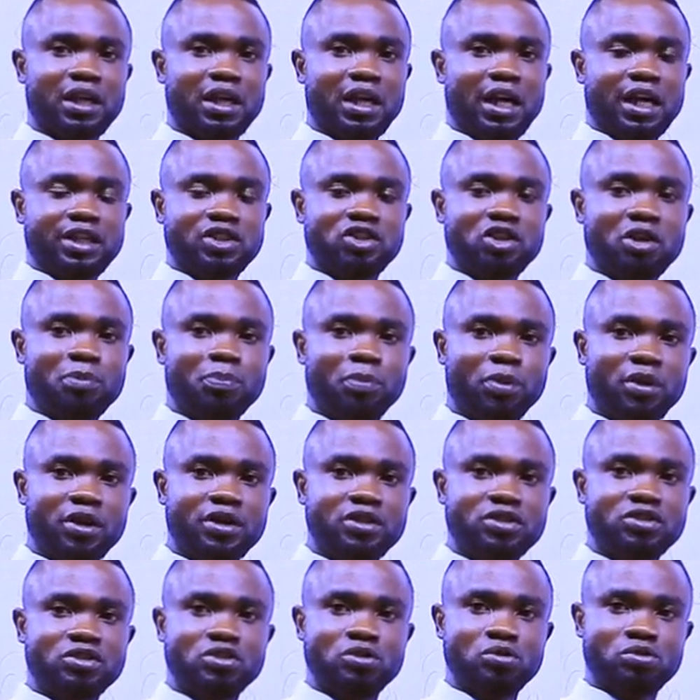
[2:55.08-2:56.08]
At a
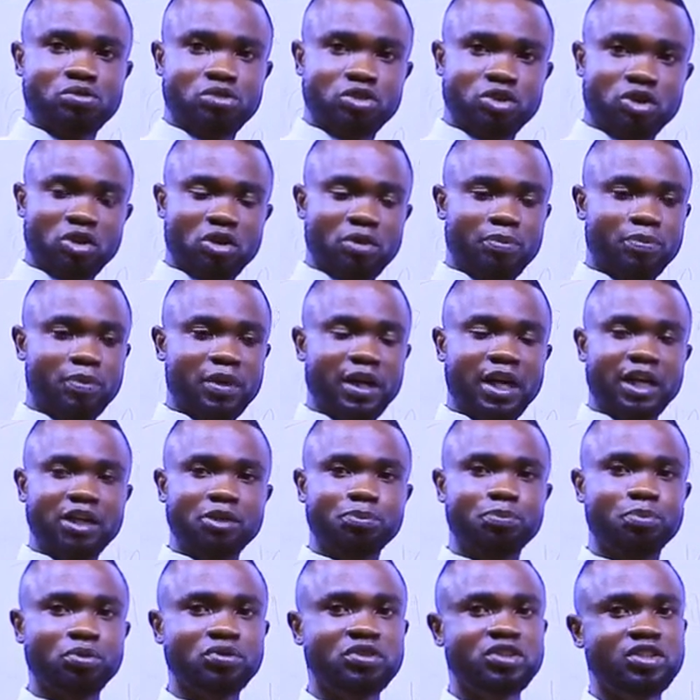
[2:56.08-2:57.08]
point, you stop and
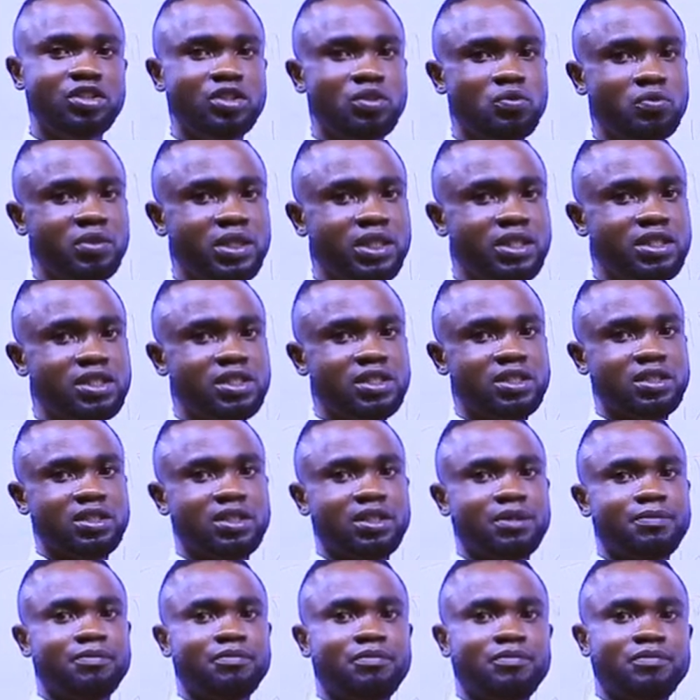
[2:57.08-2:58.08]
put the wedge.
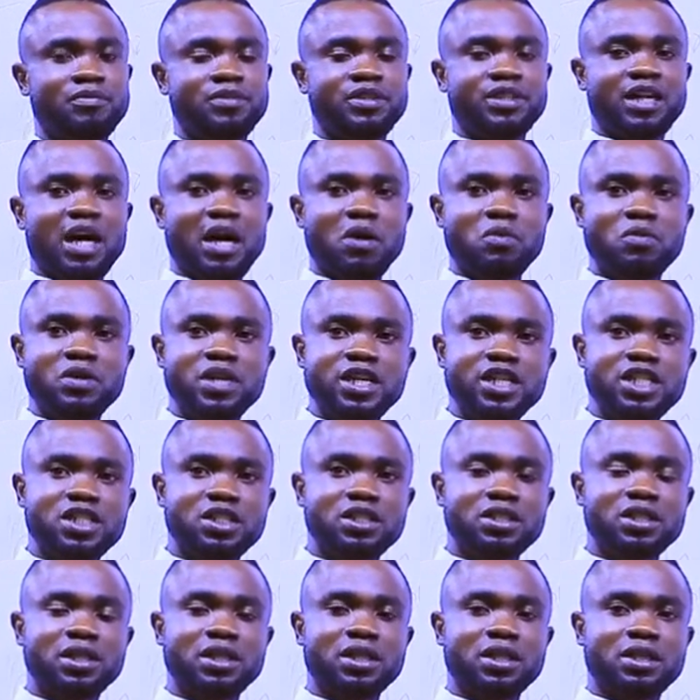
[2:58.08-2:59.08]
That wedge
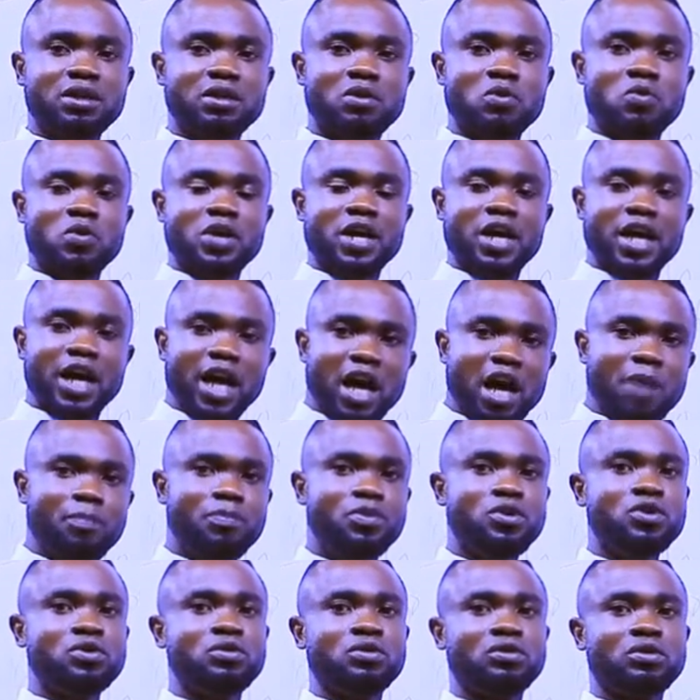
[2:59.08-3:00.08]
will
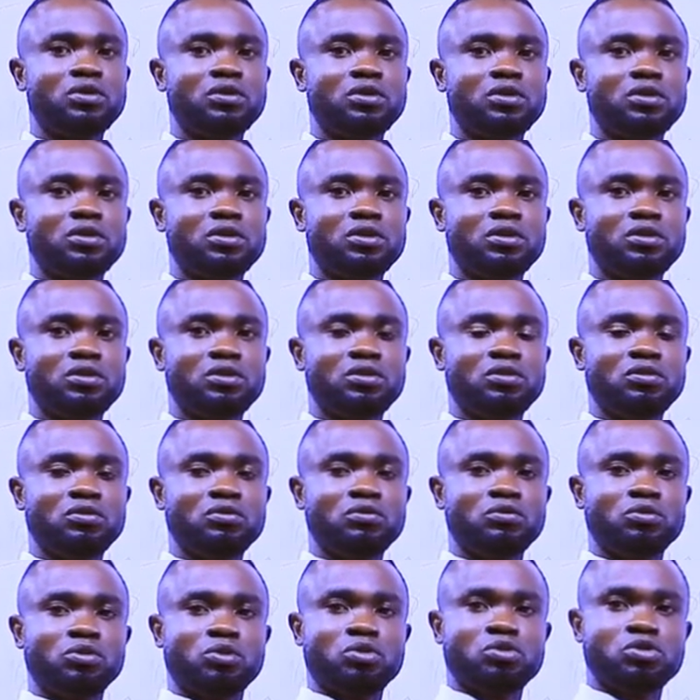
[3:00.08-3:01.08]
help you
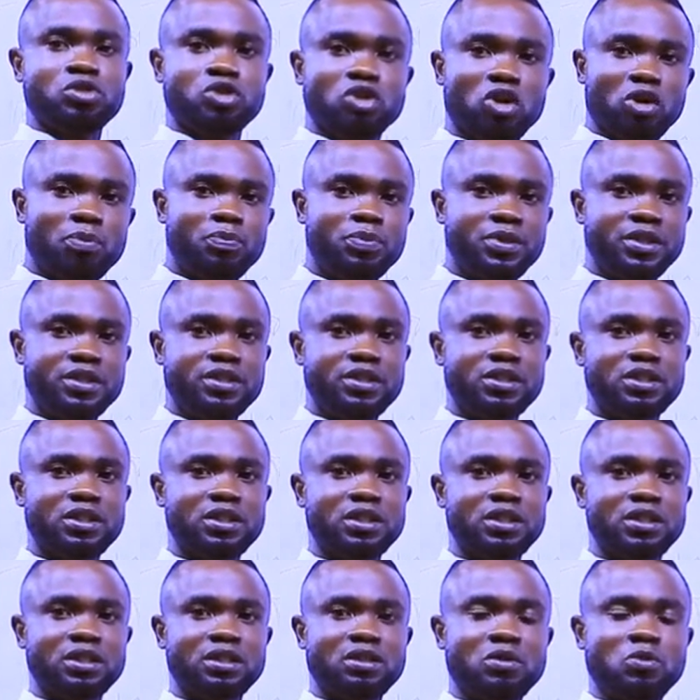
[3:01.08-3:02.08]
to stop it
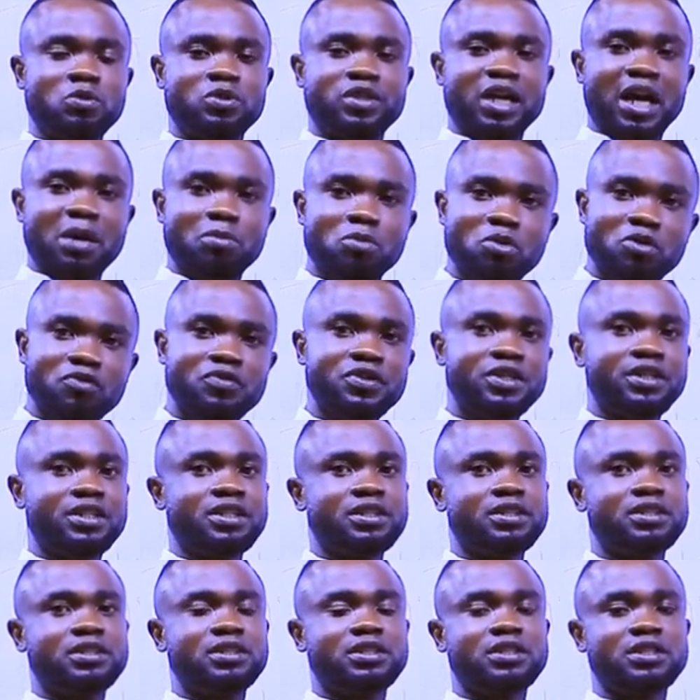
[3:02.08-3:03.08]
without moving
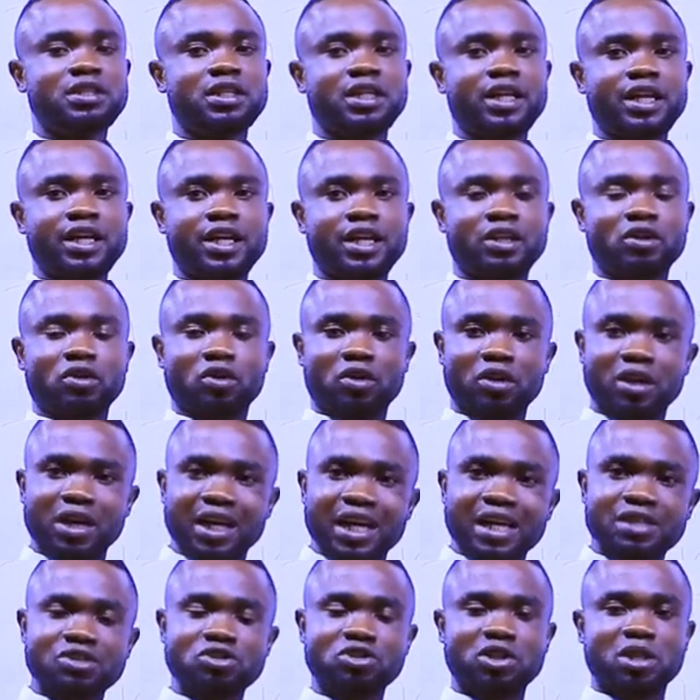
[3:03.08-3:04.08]
again,
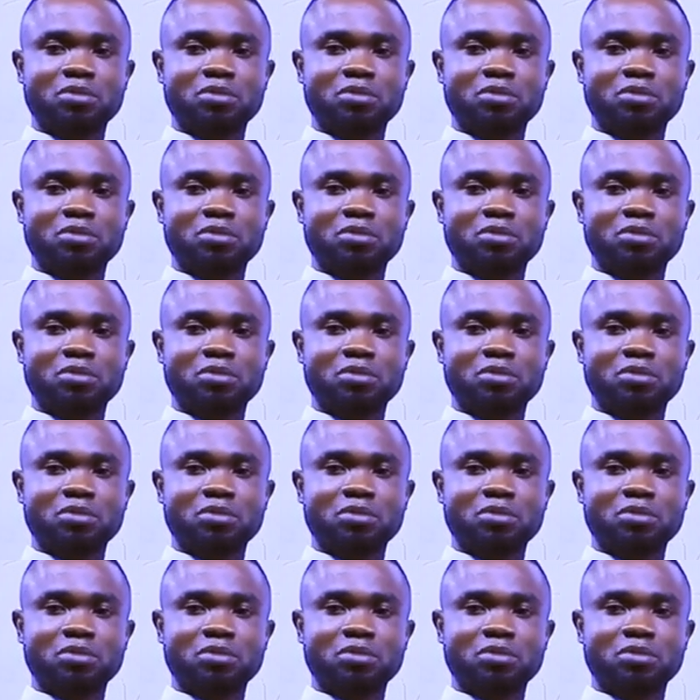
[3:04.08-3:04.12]
unless you